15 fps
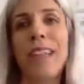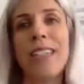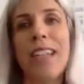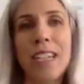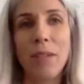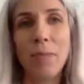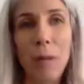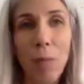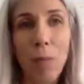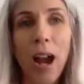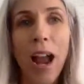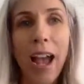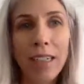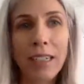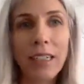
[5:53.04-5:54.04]
tend to be more
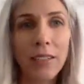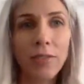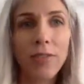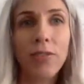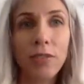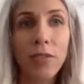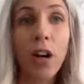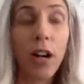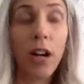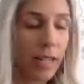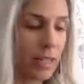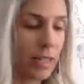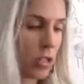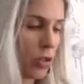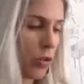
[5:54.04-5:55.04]
active on
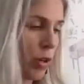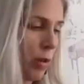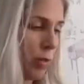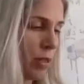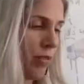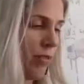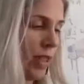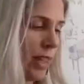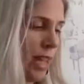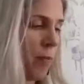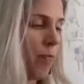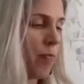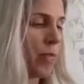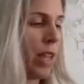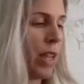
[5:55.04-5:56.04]
Instagram, stuff like that.
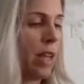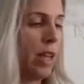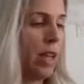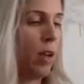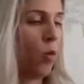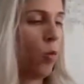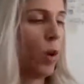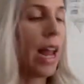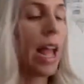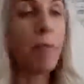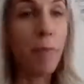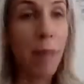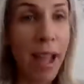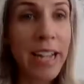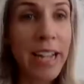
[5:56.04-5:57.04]
What I
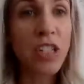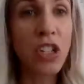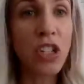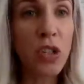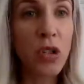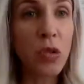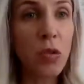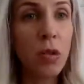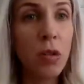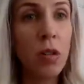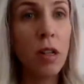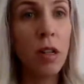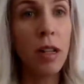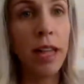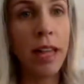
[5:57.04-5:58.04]
might do
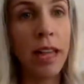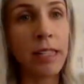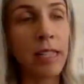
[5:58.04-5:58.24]
is